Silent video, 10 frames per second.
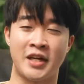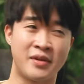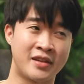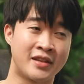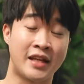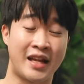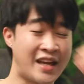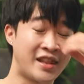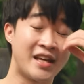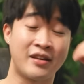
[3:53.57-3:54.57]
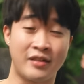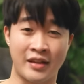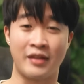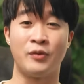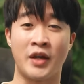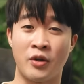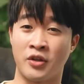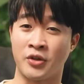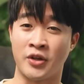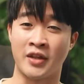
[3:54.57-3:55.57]
I mean, I think we can
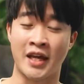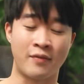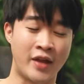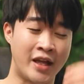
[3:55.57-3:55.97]
all agree on that.